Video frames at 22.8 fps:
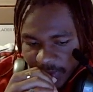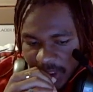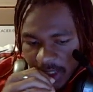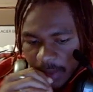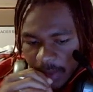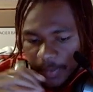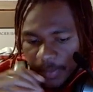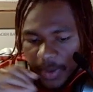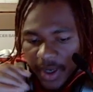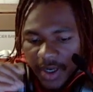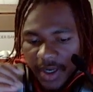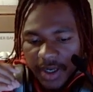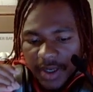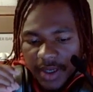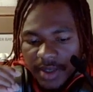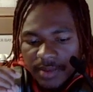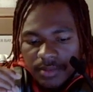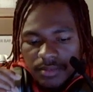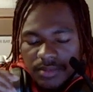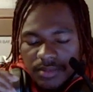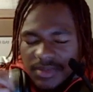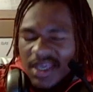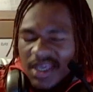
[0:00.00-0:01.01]
But
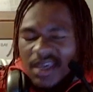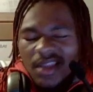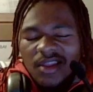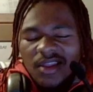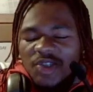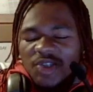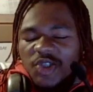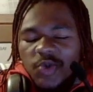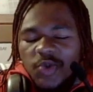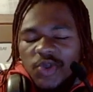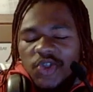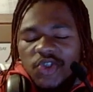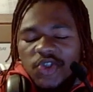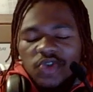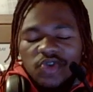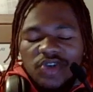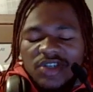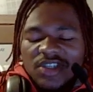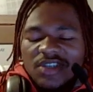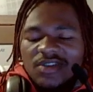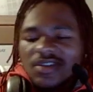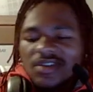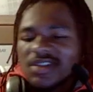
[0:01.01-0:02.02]
yeah, long story short,
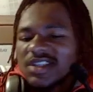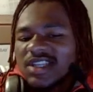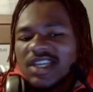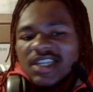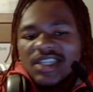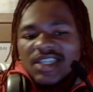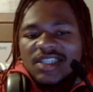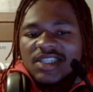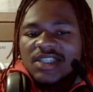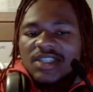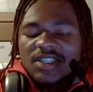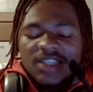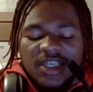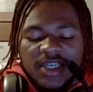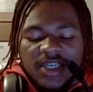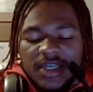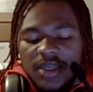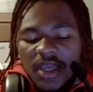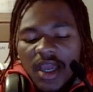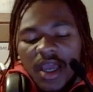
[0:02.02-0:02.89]
that's yeah.